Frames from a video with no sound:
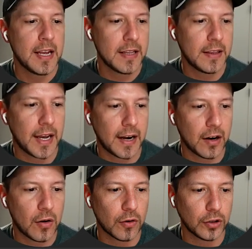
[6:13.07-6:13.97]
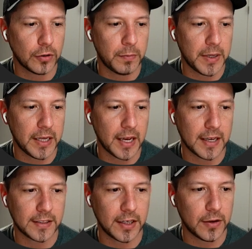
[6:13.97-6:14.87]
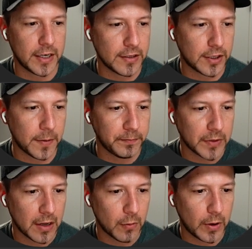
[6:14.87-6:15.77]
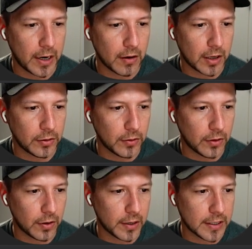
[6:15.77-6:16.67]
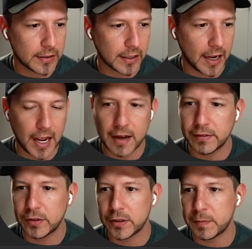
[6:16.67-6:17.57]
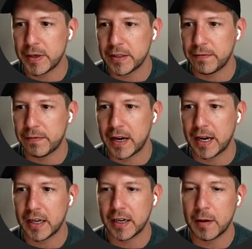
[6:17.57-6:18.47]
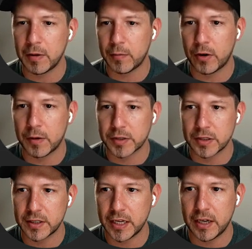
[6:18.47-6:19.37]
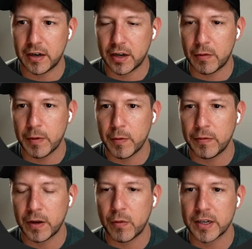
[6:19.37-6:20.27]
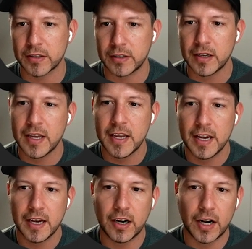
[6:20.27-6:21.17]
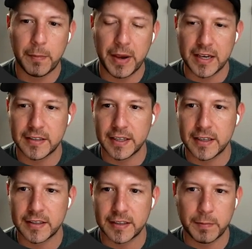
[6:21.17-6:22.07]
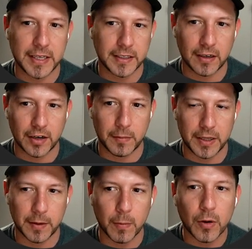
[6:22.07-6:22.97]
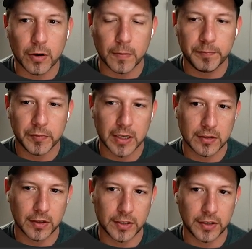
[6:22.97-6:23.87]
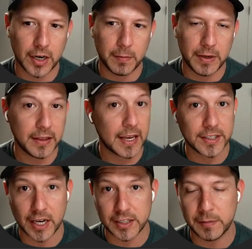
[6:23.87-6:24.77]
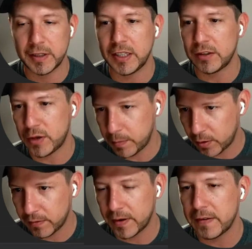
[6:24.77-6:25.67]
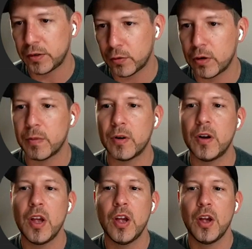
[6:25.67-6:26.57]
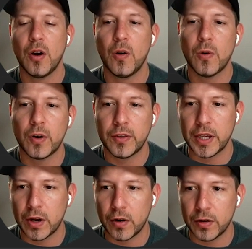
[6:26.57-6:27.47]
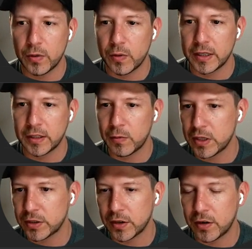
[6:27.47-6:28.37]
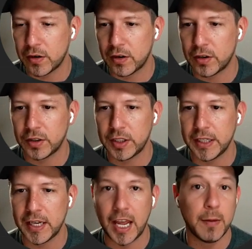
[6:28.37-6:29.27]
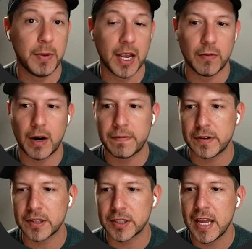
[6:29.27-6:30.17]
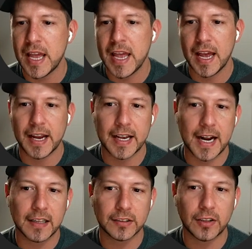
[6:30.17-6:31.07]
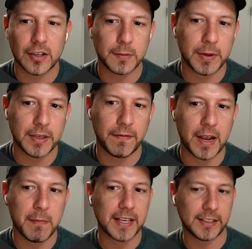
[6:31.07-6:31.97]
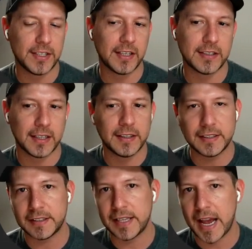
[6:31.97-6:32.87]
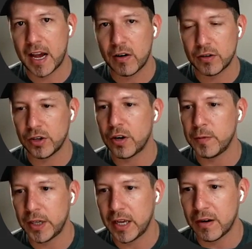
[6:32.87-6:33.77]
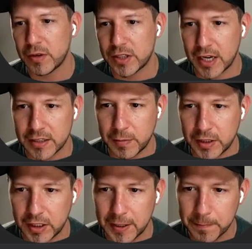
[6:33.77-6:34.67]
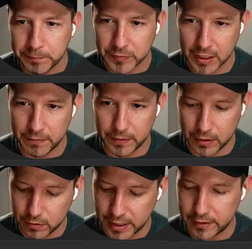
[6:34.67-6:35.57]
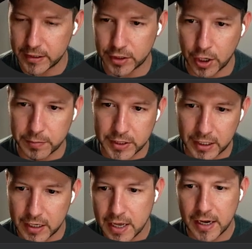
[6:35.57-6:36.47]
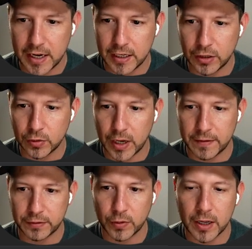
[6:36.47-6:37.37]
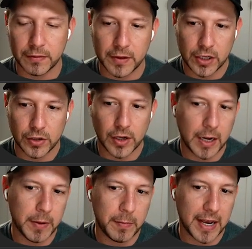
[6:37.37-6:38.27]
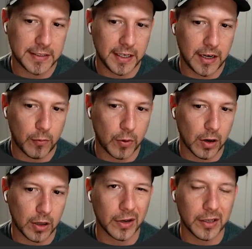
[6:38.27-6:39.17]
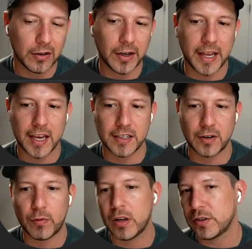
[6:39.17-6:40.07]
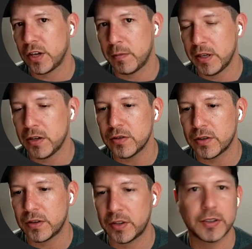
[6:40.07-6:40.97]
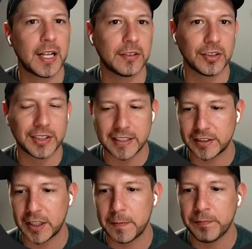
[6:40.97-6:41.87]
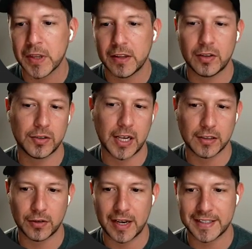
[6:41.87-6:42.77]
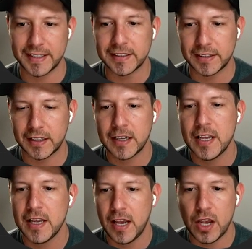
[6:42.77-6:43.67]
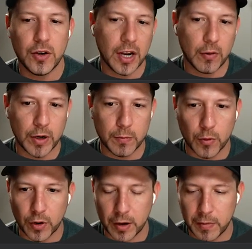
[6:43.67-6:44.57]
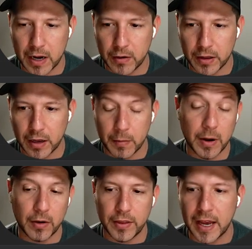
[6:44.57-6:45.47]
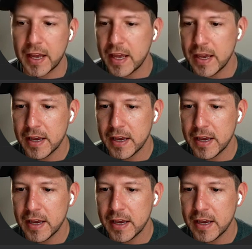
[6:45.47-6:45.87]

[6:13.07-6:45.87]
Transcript: that I'm going to be executing. So what I'm gonna do though is I have to specify a couple more options in here. I'm gonna remove the question and I'm gonna paste this. It's basically gonna be the model. So it's gonna be that ChatGPT 3.5 Turbo or the other one that we saw on the API reference. I can also specify messages, and this is how you communicate with ChatGPT. If we look at this object and I do F12, you're going to be passing in a role. In our case, the role is going to be user. There's also system. There's also assistant. And you can read more about that